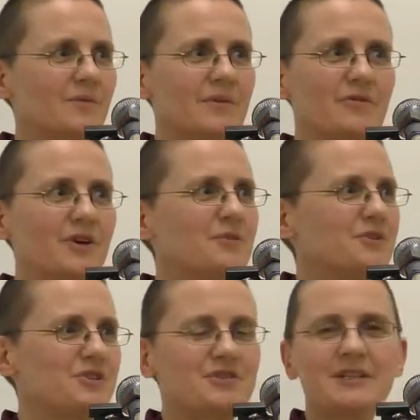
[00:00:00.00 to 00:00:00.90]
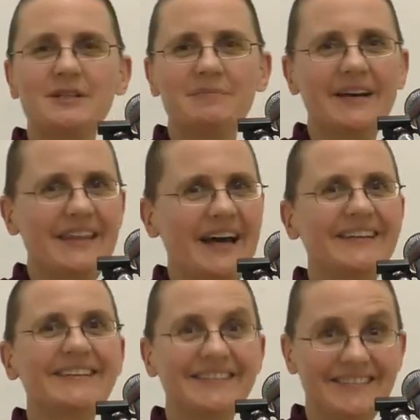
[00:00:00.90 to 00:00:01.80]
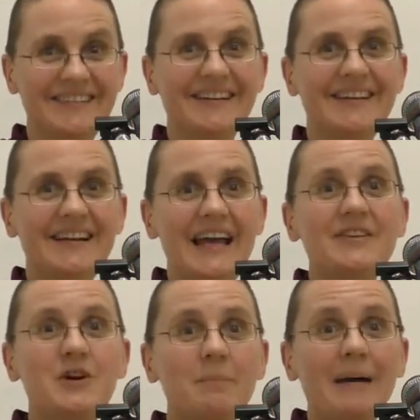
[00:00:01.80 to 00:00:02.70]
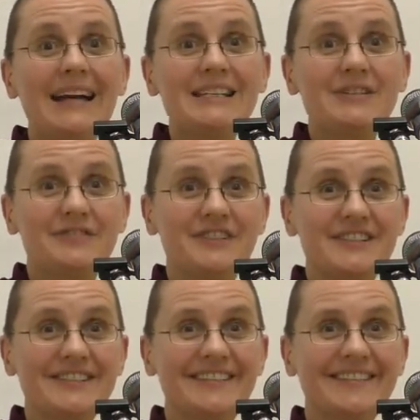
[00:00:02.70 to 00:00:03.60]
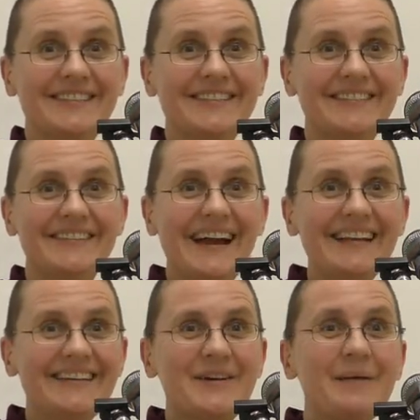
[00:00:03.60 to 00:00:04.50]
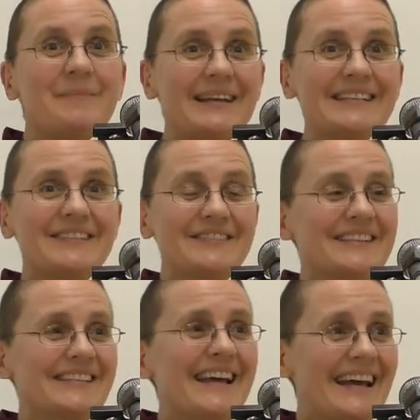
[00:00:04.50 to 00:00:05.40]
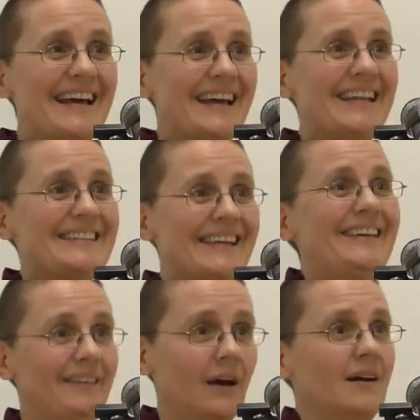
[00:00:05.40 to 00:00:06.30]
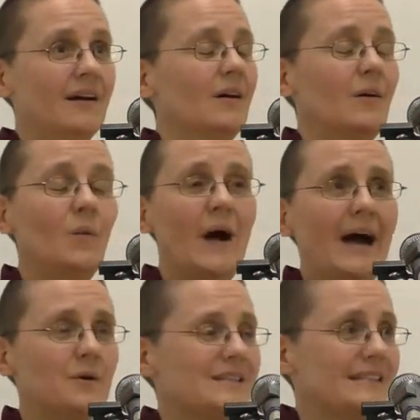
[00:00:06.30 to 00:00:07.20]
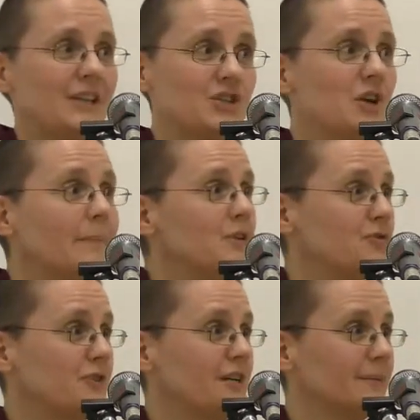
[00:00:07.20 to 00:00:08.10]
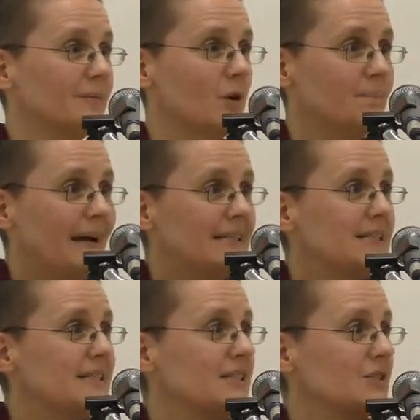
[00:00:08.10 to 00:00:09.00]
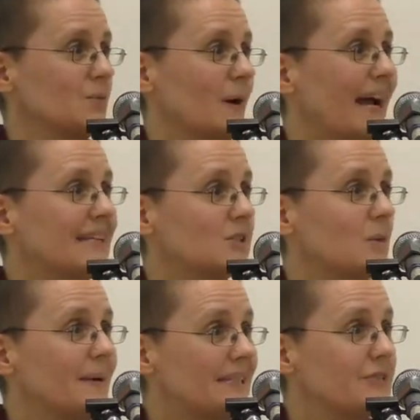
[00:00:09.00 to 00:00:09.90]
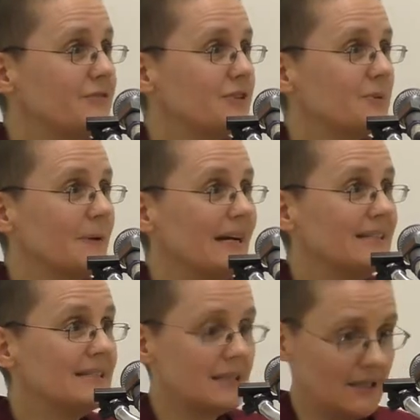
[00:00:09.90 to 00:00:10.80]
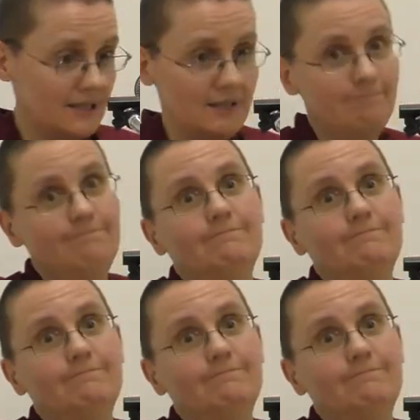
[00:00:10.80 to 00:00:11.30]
we're very restricted by that. And the competitiveness, right? The competitiveness, it's like, wow, it's like there's not much freedom. Competitiveness arises, and I,